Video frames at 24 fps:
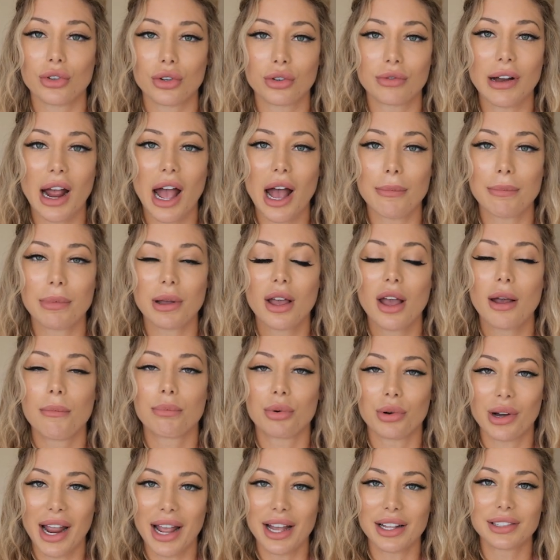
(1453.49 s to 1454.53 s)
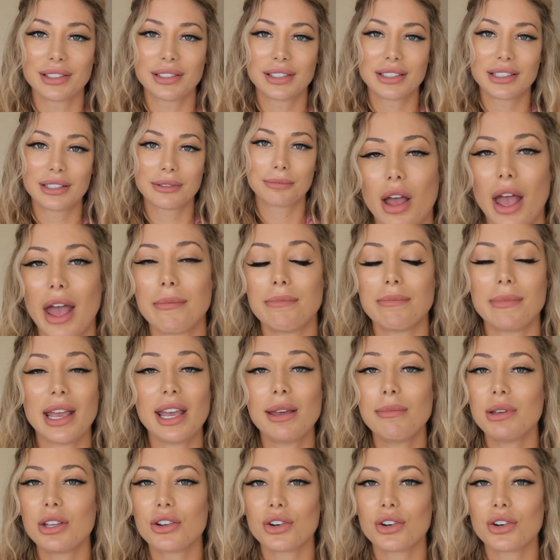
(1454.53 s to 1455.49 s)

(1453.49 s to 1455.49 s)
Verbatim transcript: wrap brands. And maybe